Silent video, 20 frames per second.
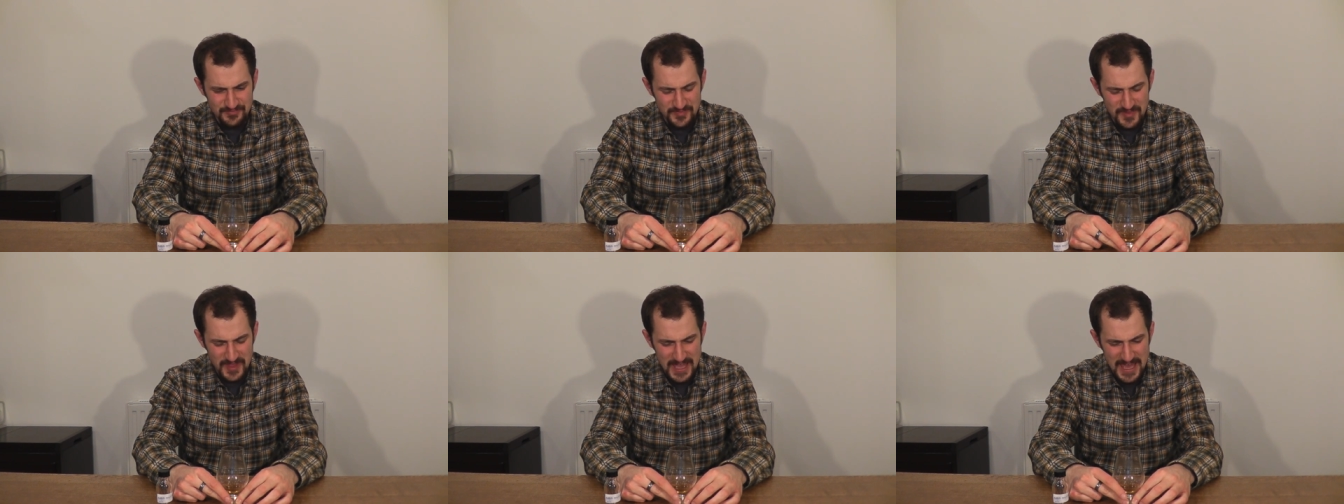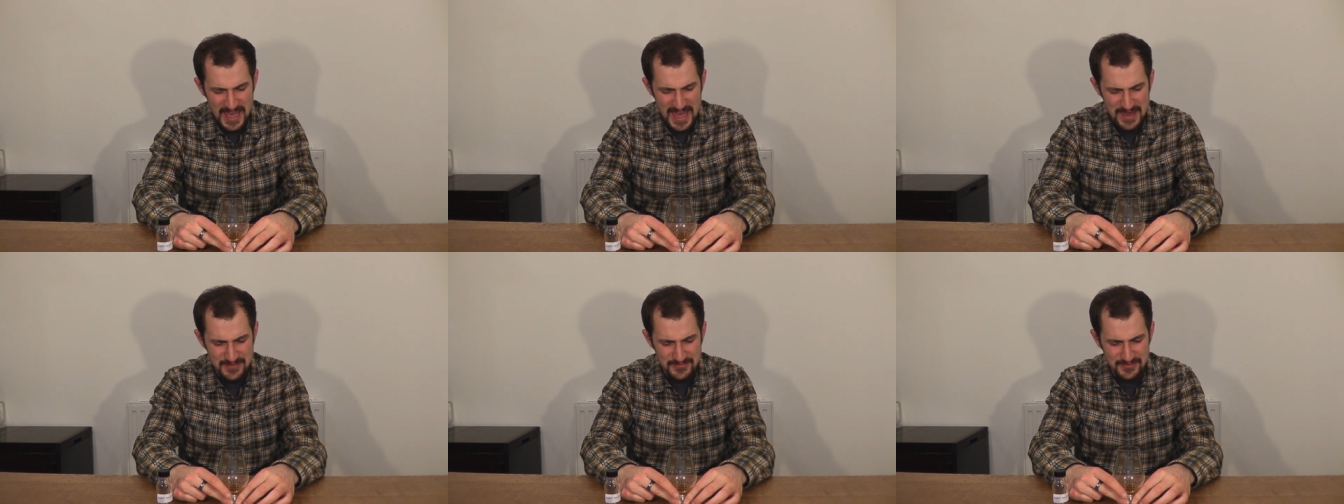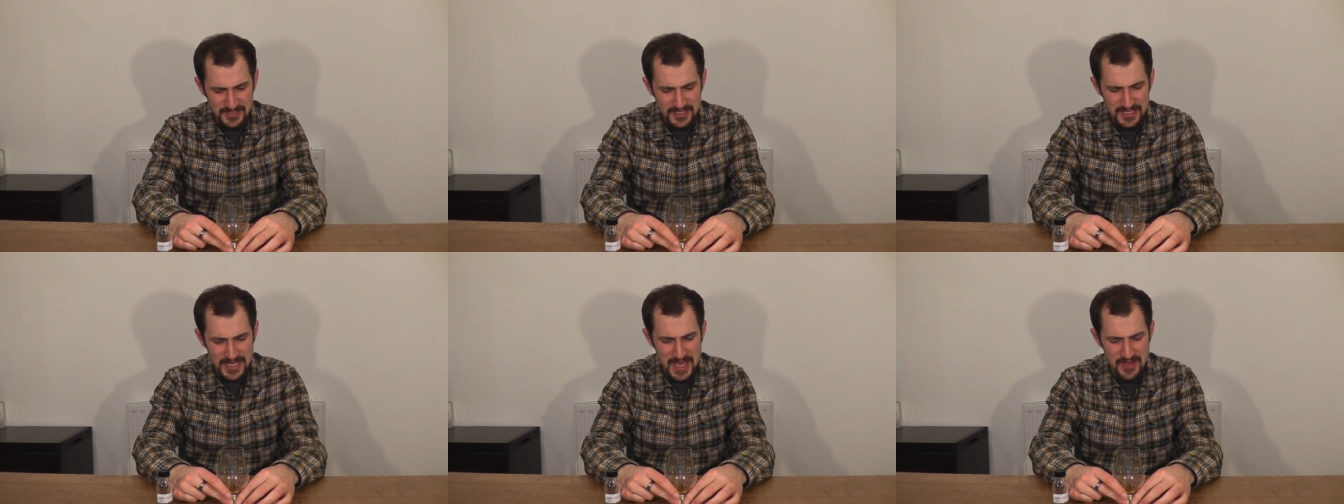
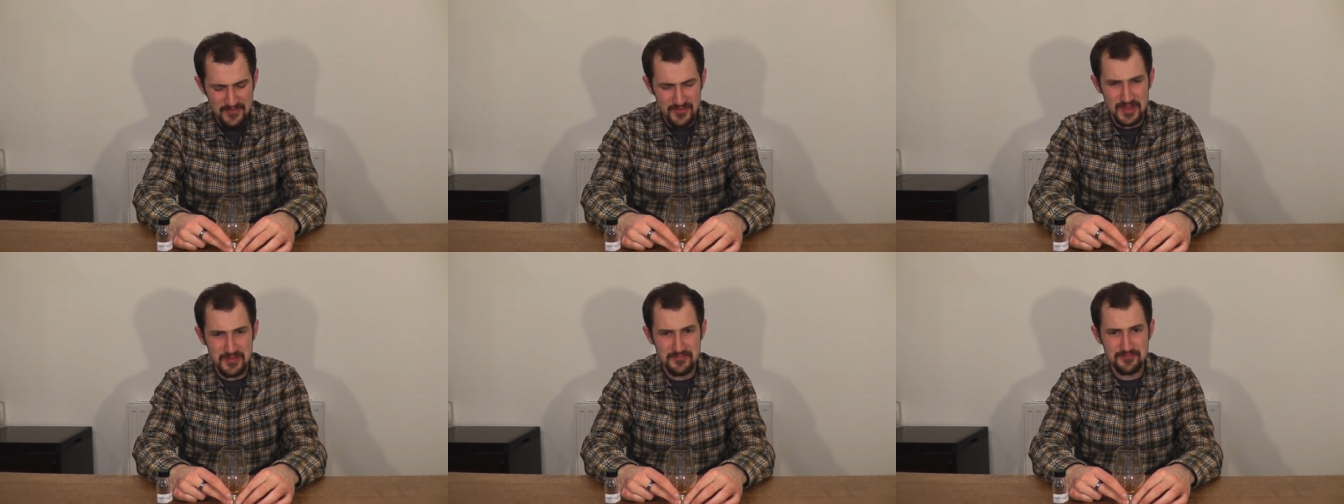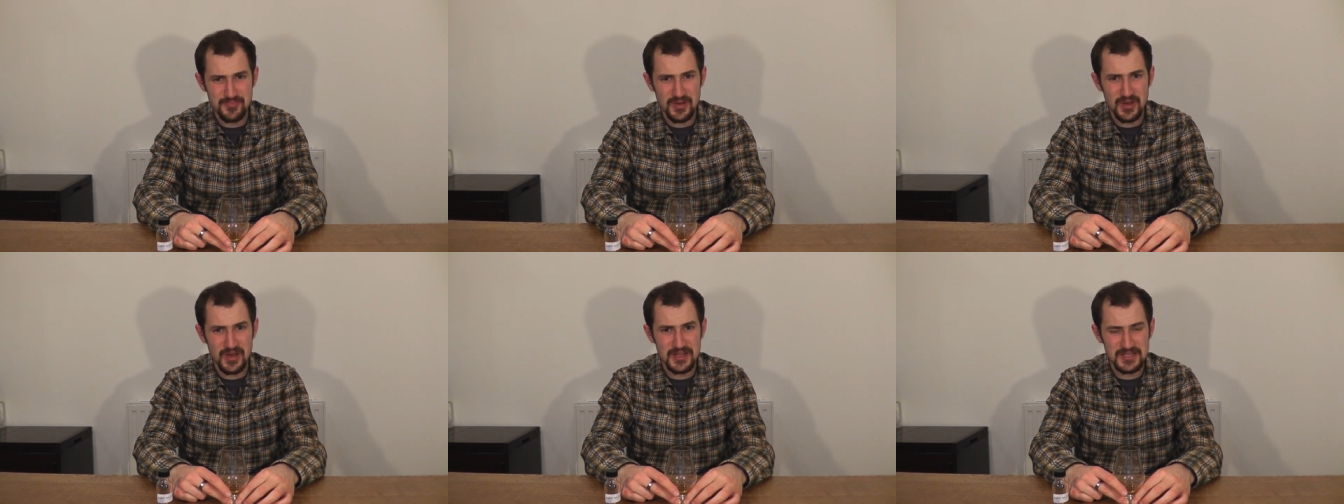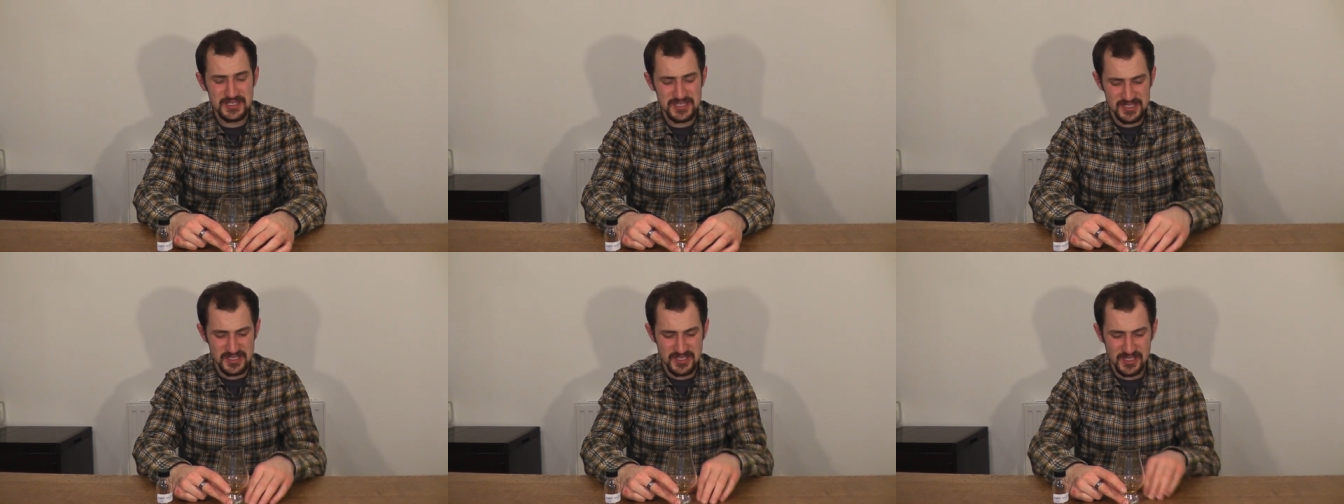Heavily, heavily
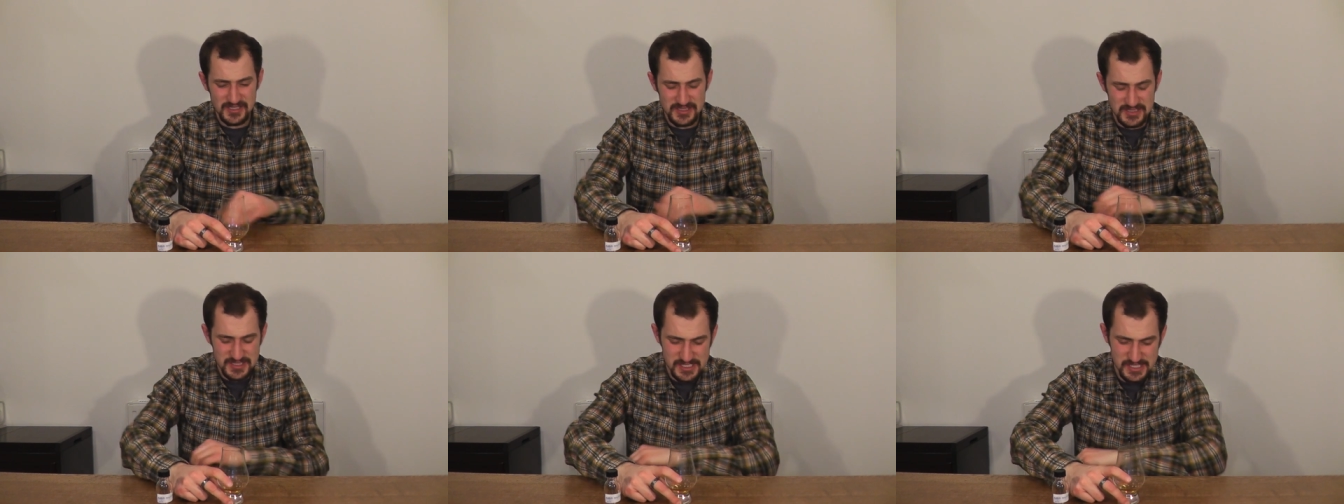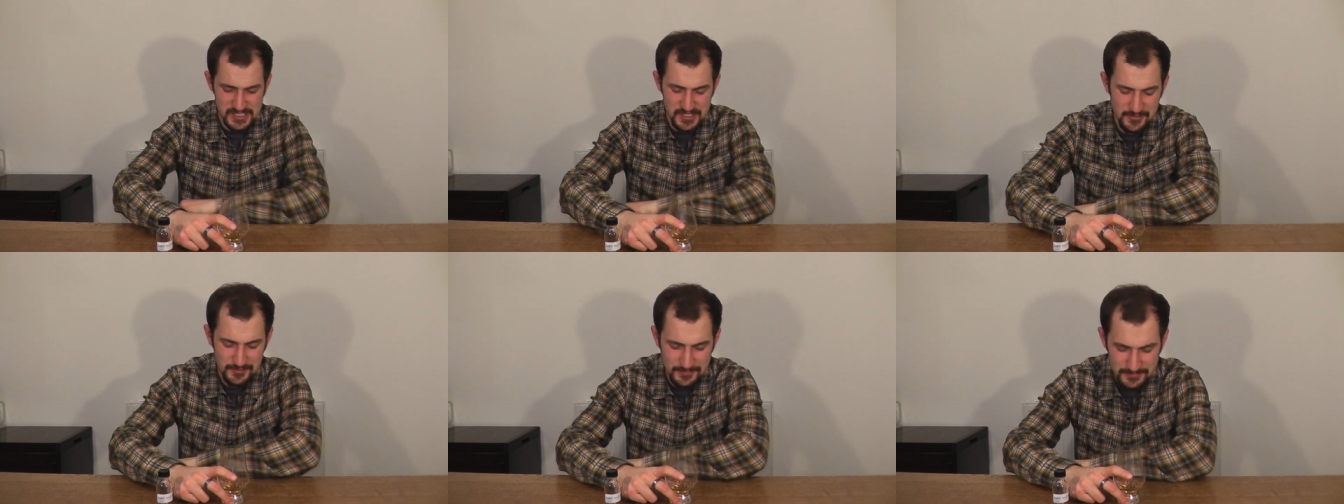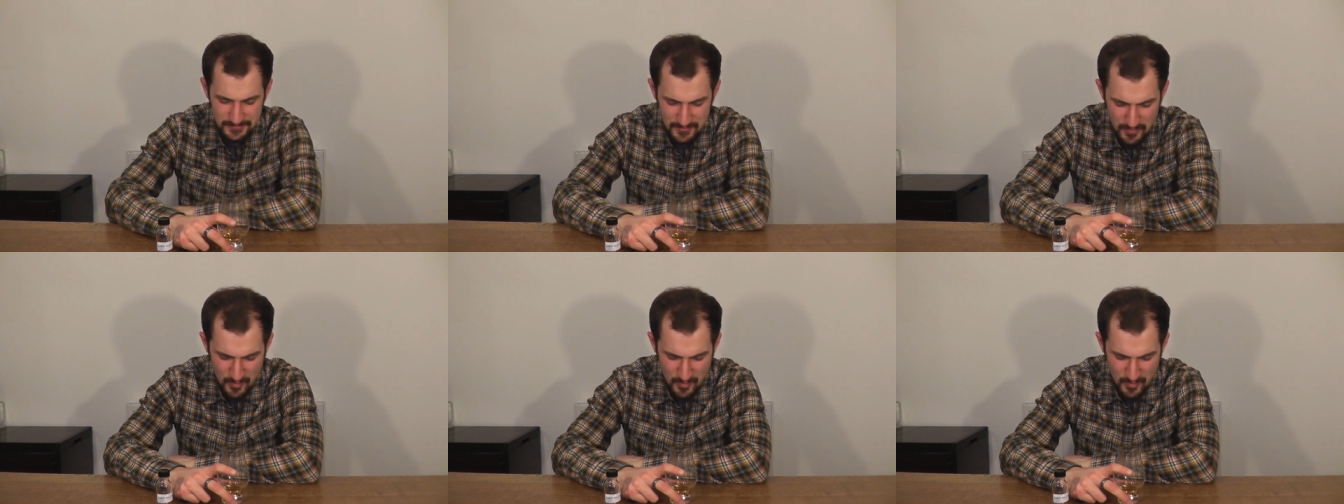burned nuts.